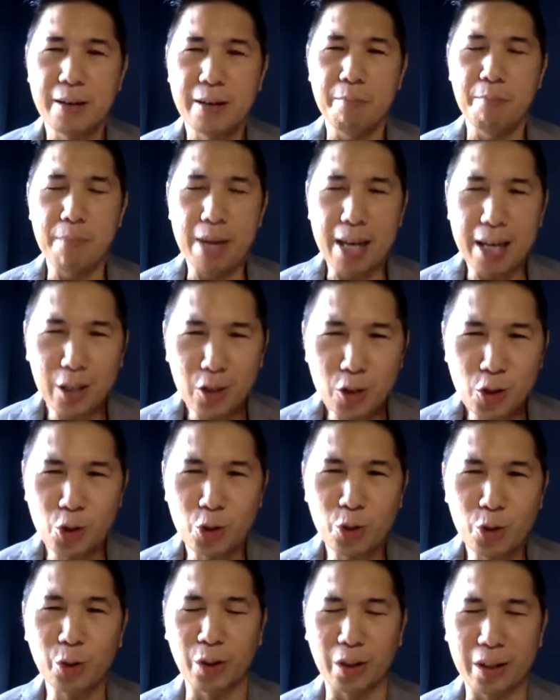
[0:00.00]
make
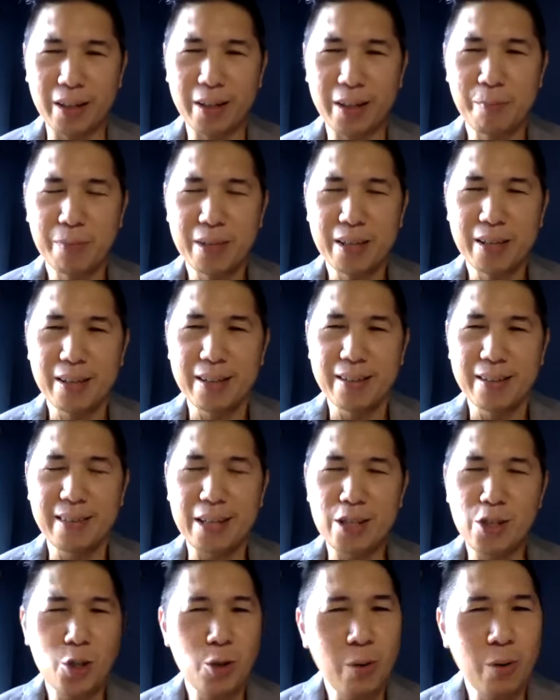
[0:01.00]
sure
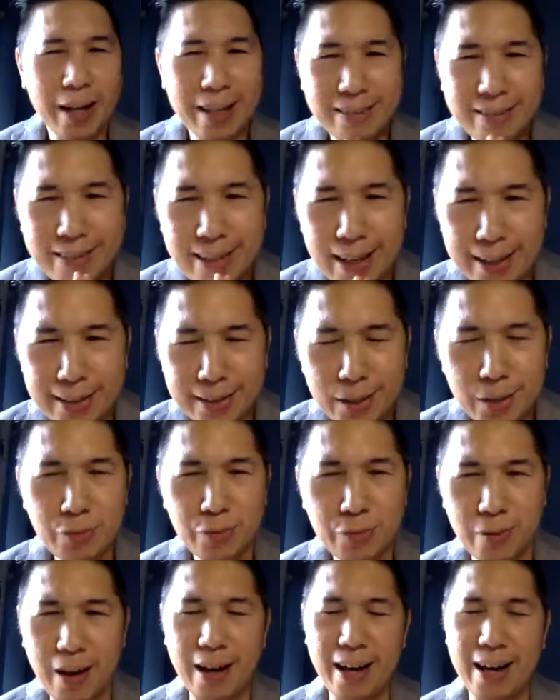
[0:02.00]
that you
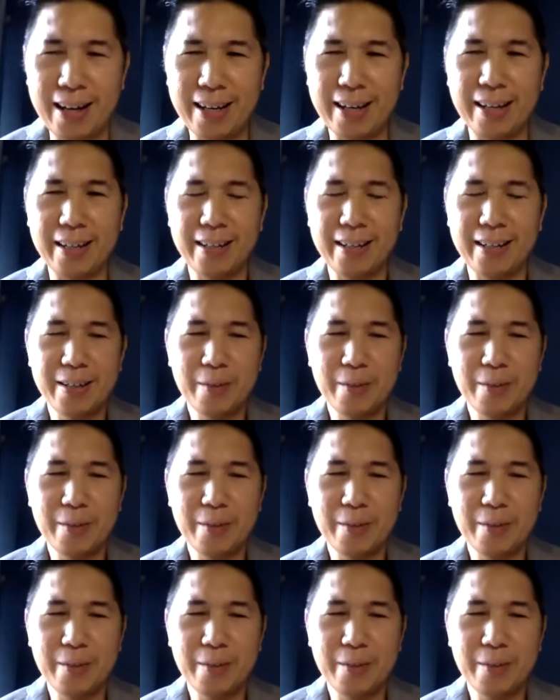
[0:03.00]
identify